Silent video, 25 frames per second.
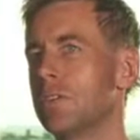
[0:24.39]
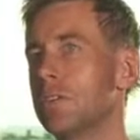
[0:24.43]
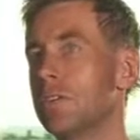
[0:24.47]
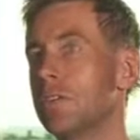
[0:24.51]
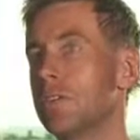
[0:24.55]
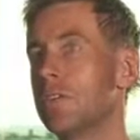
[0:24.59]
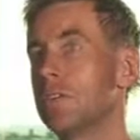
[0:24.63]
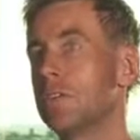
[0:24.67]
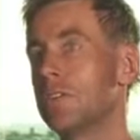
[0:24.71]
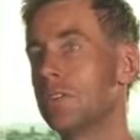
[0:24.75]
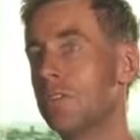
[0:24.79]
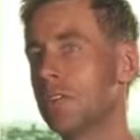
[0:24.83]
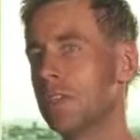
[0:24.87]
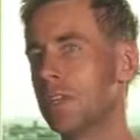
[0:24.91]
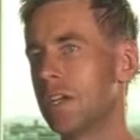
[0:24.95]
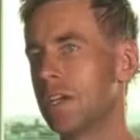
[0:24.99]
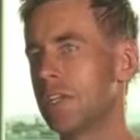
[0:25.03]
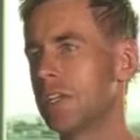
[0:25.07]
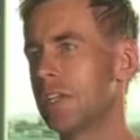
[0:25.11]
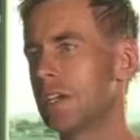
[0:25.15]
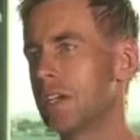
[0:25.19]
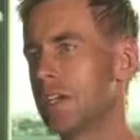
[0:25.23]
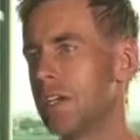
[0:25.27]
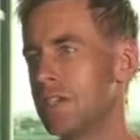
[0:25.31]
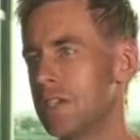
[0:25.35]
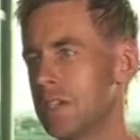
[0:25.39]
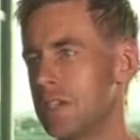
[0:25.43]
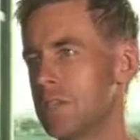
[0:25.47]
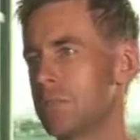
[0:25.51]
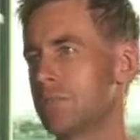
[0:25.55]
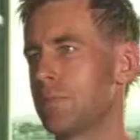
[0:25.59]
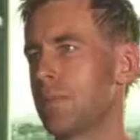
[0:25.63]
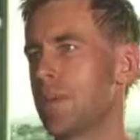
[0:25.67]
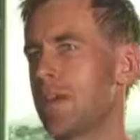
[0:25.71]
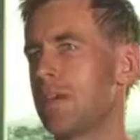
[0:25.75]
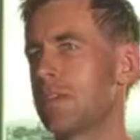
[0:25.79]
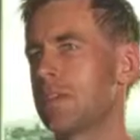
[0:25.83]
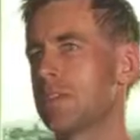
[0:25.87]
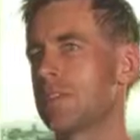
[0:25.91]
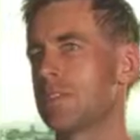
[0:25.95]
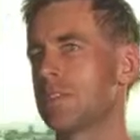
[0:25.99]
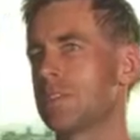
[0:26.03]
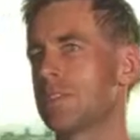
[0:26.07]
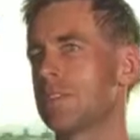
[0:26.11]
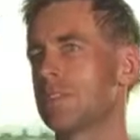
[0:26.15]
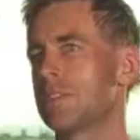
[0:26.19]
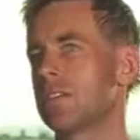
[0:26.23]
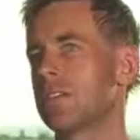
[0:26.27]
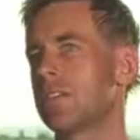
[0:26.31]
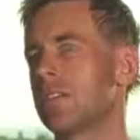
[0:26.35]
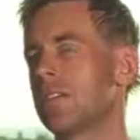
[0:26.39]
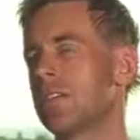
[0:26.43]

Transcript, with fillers: And to do that, they need a space.